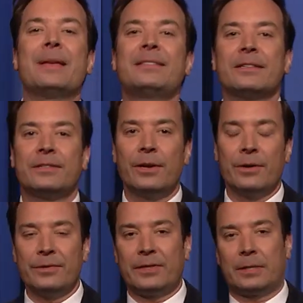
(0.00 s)
business
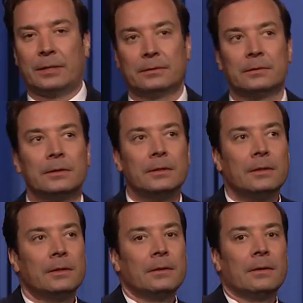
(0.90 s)
news.
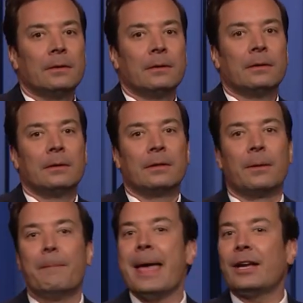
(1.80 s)

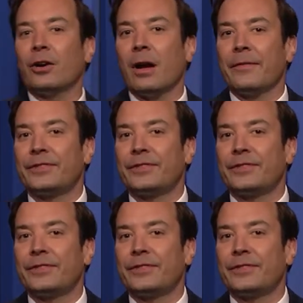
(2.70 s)
The maker of